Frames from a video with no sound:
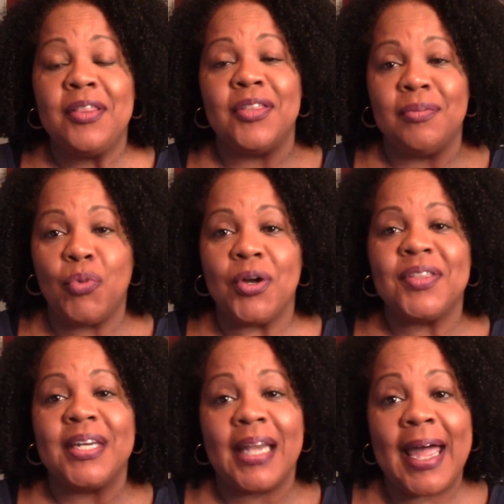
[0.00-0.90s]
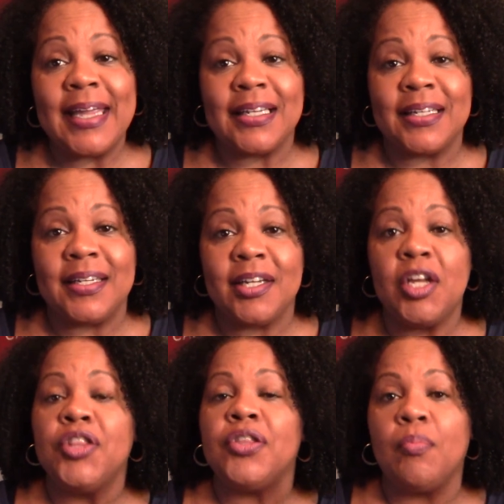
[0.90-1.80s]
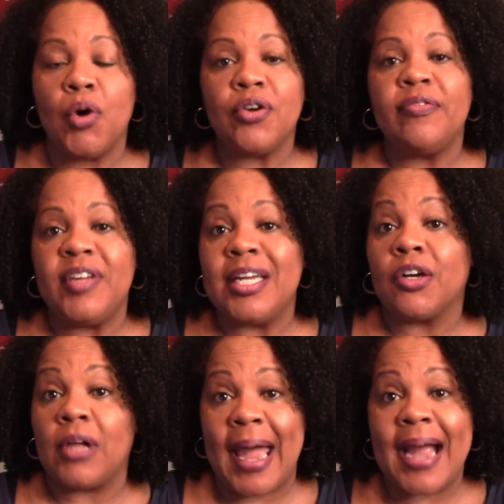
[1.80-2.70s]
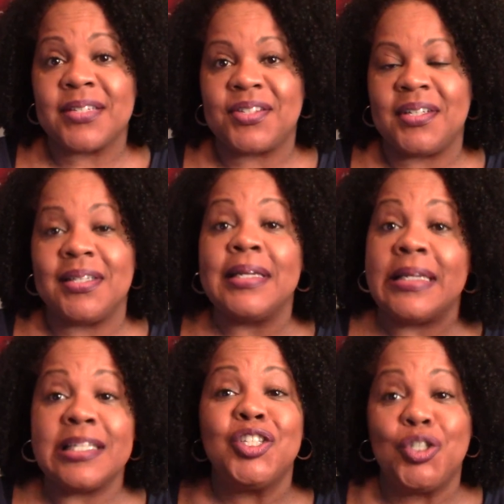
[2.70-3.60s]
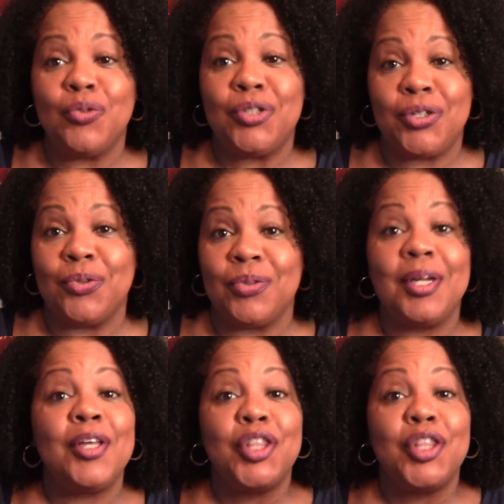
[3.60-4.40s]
then more than likely the motor vehicle accident is due to